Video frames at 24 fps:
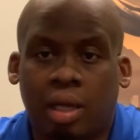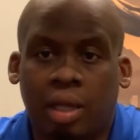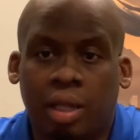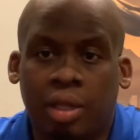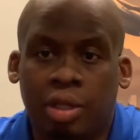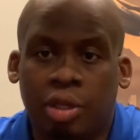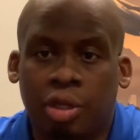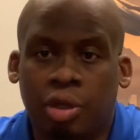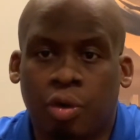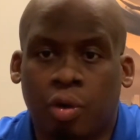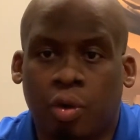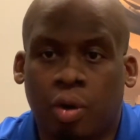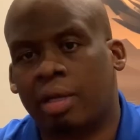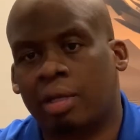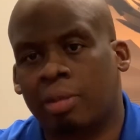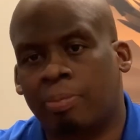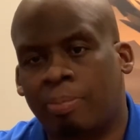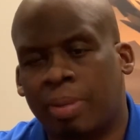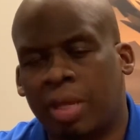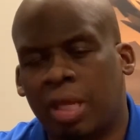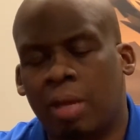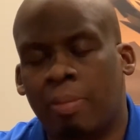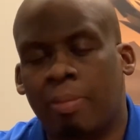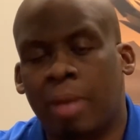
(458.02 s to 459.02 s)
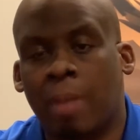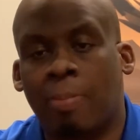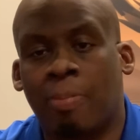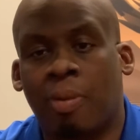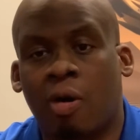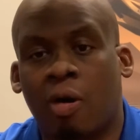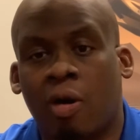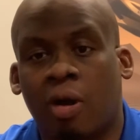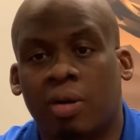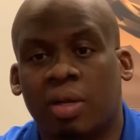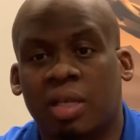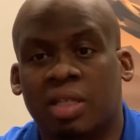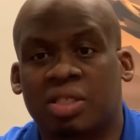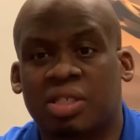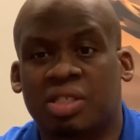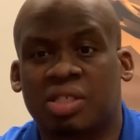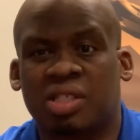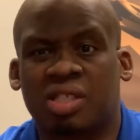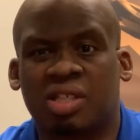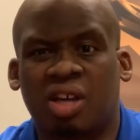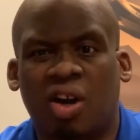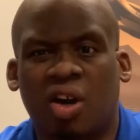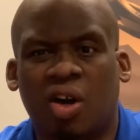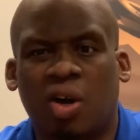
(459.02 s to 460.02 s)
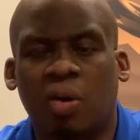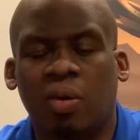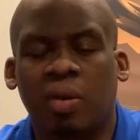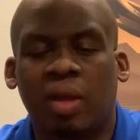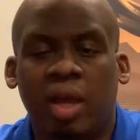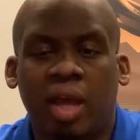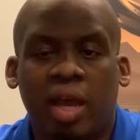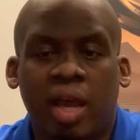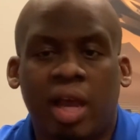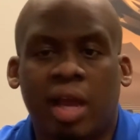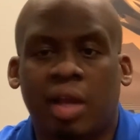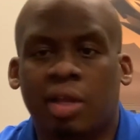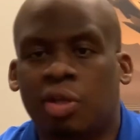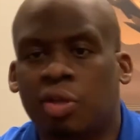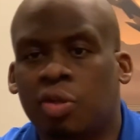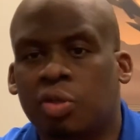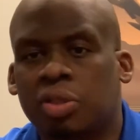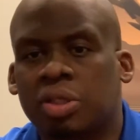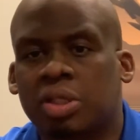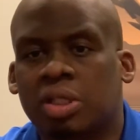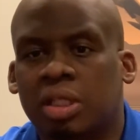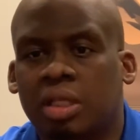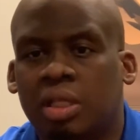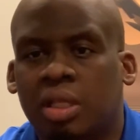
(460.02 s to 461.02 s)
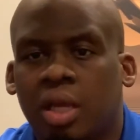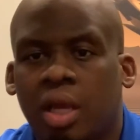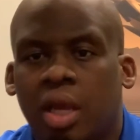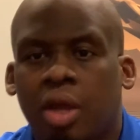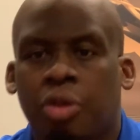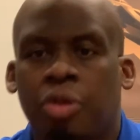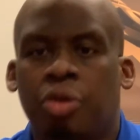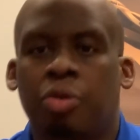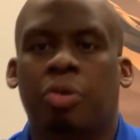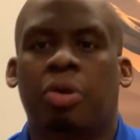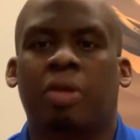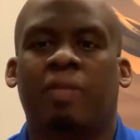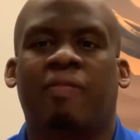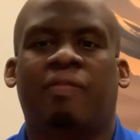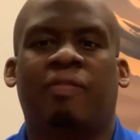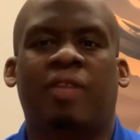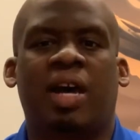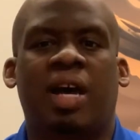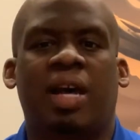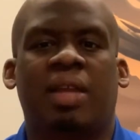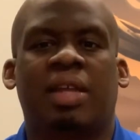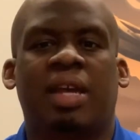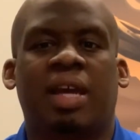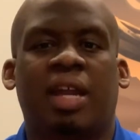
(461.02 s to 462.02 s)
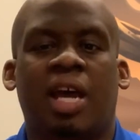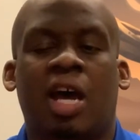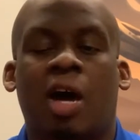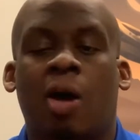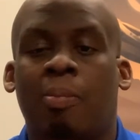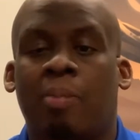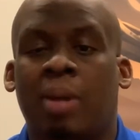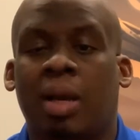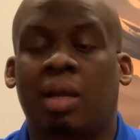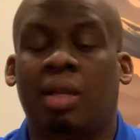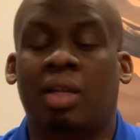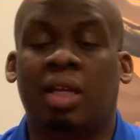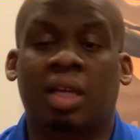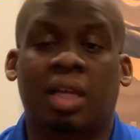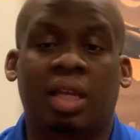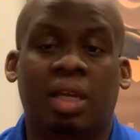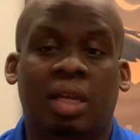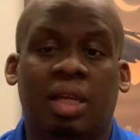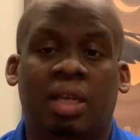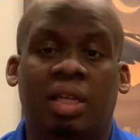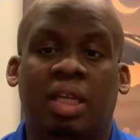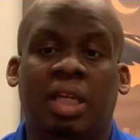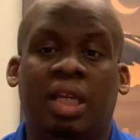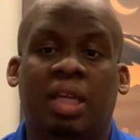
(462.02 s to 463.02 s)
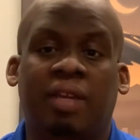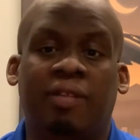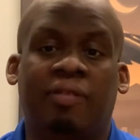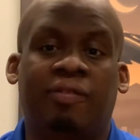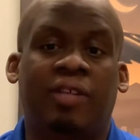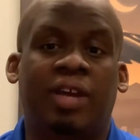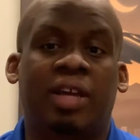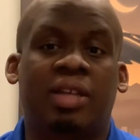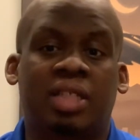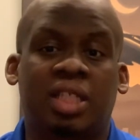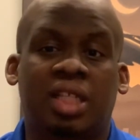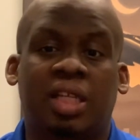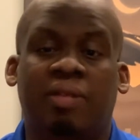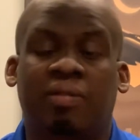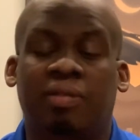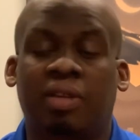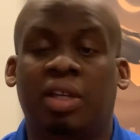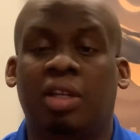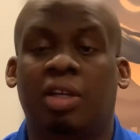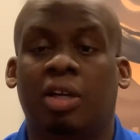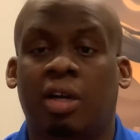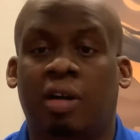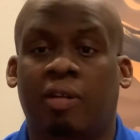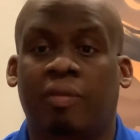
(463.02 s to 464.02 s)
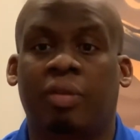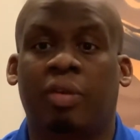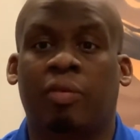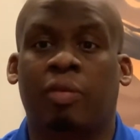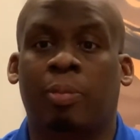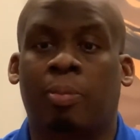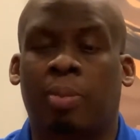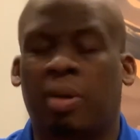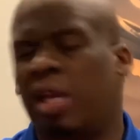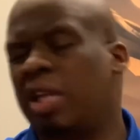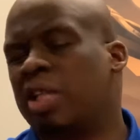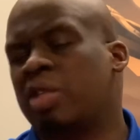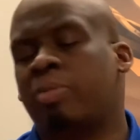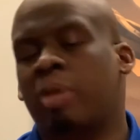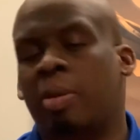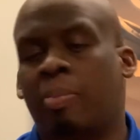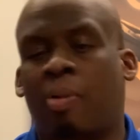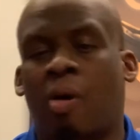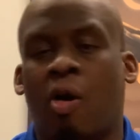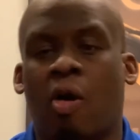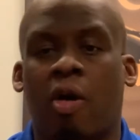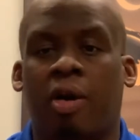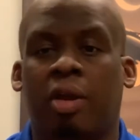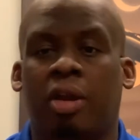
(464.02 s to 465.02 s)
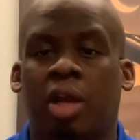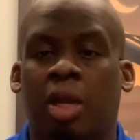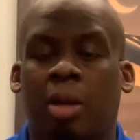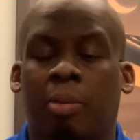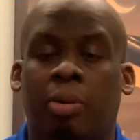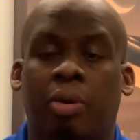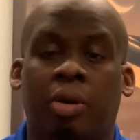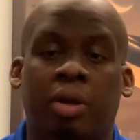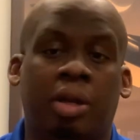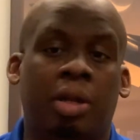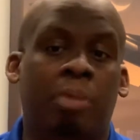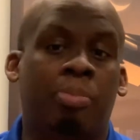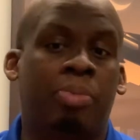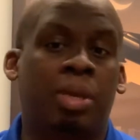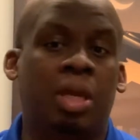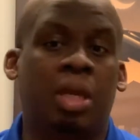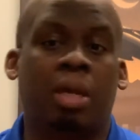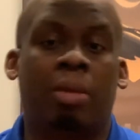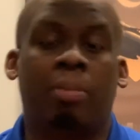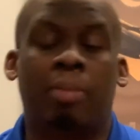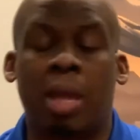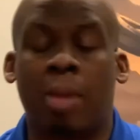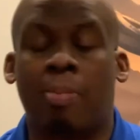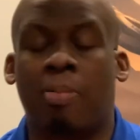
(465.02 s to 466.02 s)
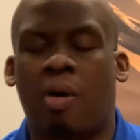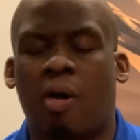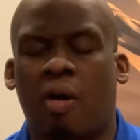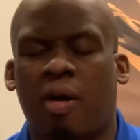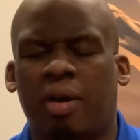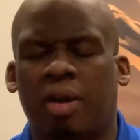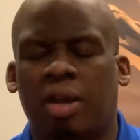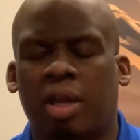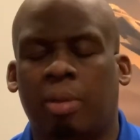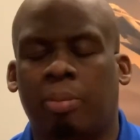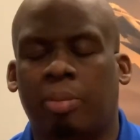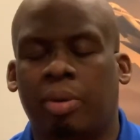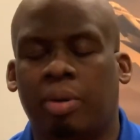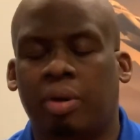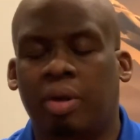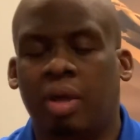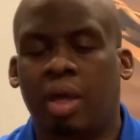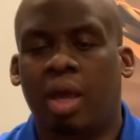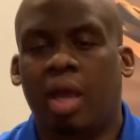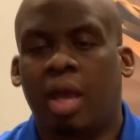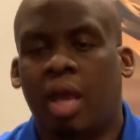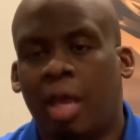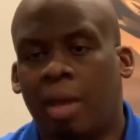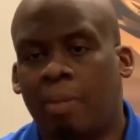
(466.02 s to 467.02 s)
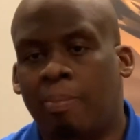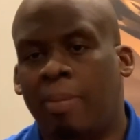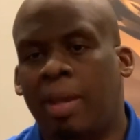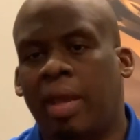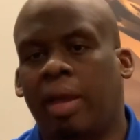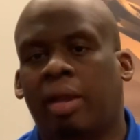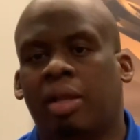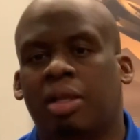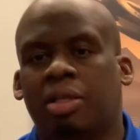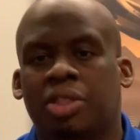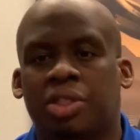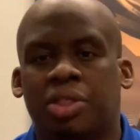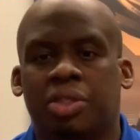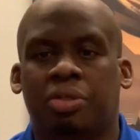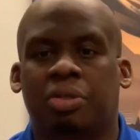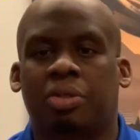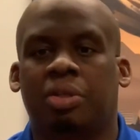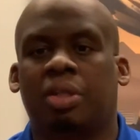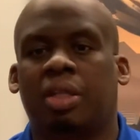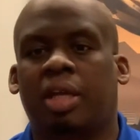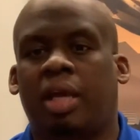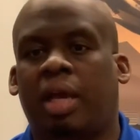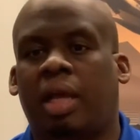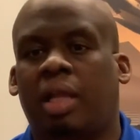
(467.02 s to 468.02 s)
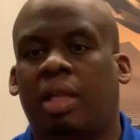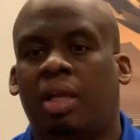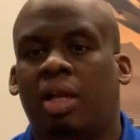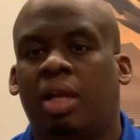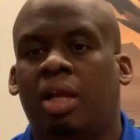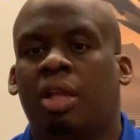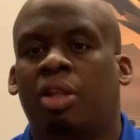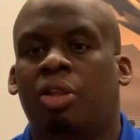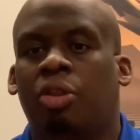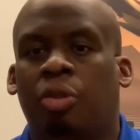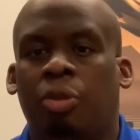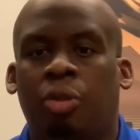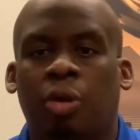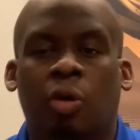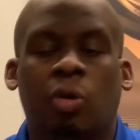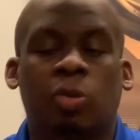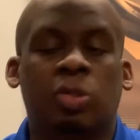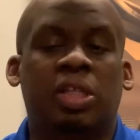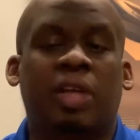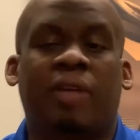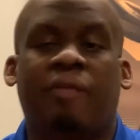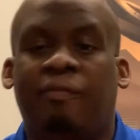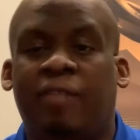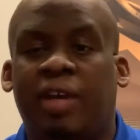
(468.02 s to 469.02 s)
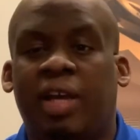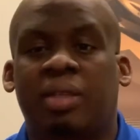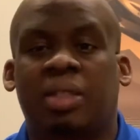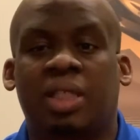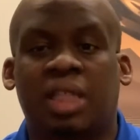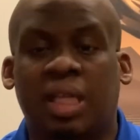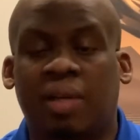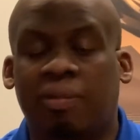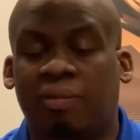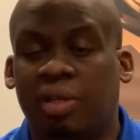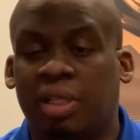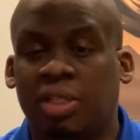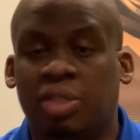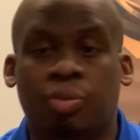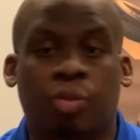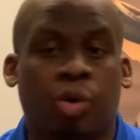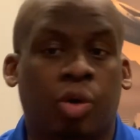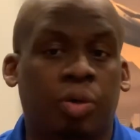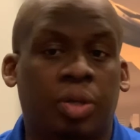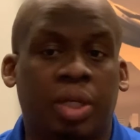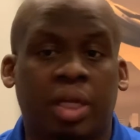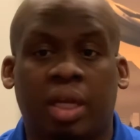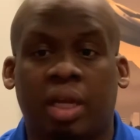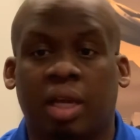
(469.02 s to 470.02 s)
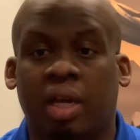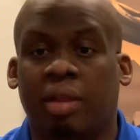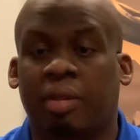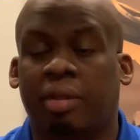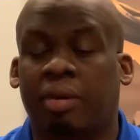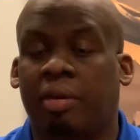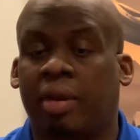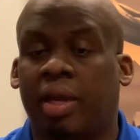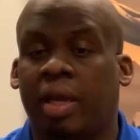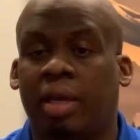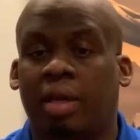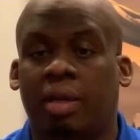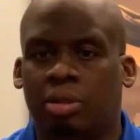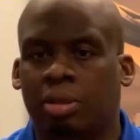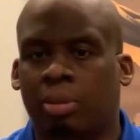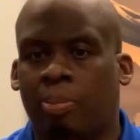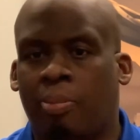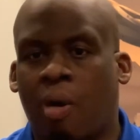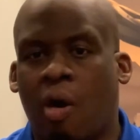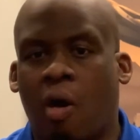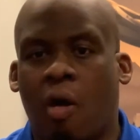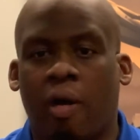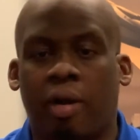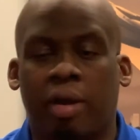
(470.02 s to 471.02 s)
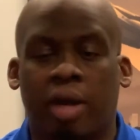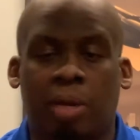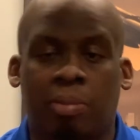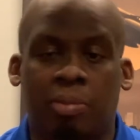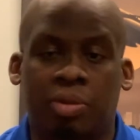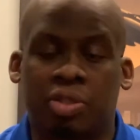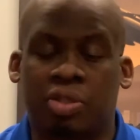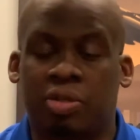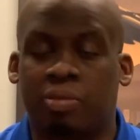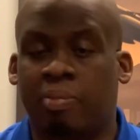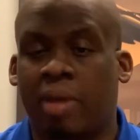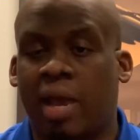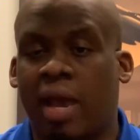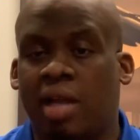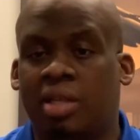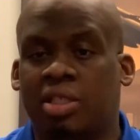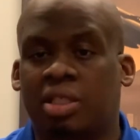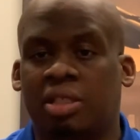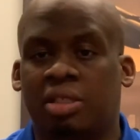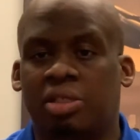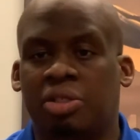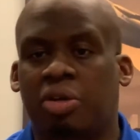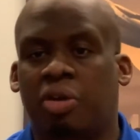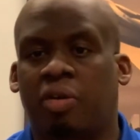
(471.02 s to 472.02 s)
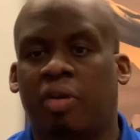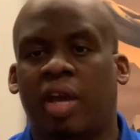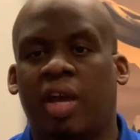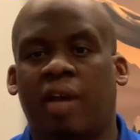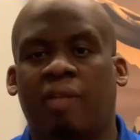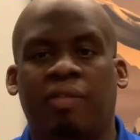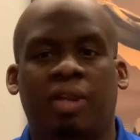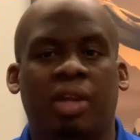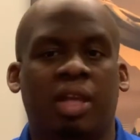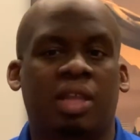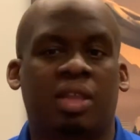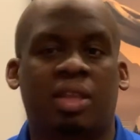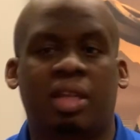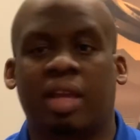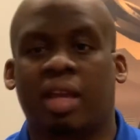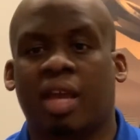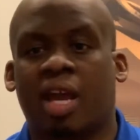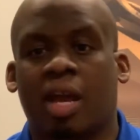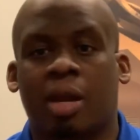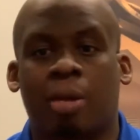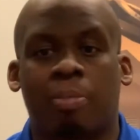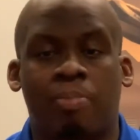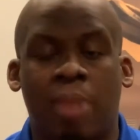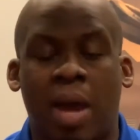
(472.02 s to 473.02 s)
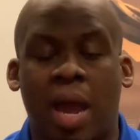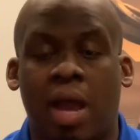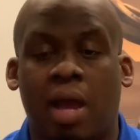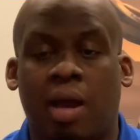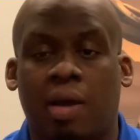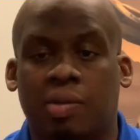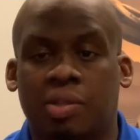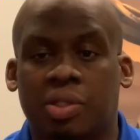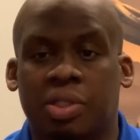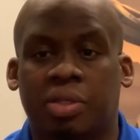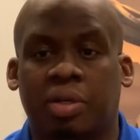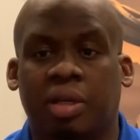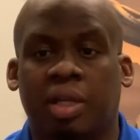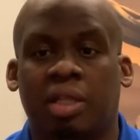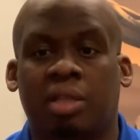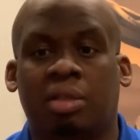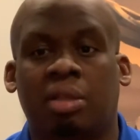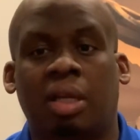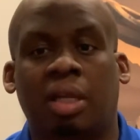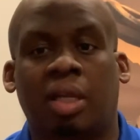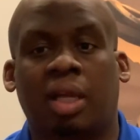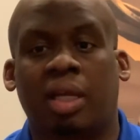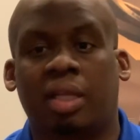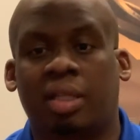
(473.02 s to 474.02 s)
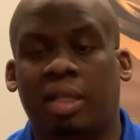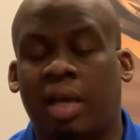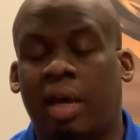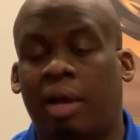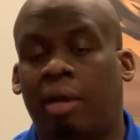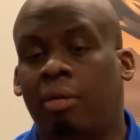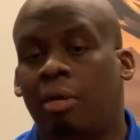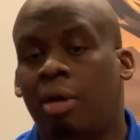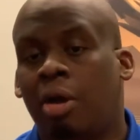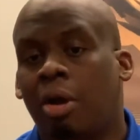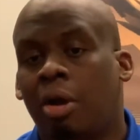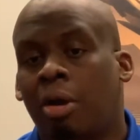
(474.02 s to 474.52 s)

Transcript: your PMA part that's installed. And usually you can find that out by looking at the effectivity of the replacement part number and the PMA part number, and making sure that those effectivities work together and the part numbers are matching. You don't have anything out of bounds or anything like that.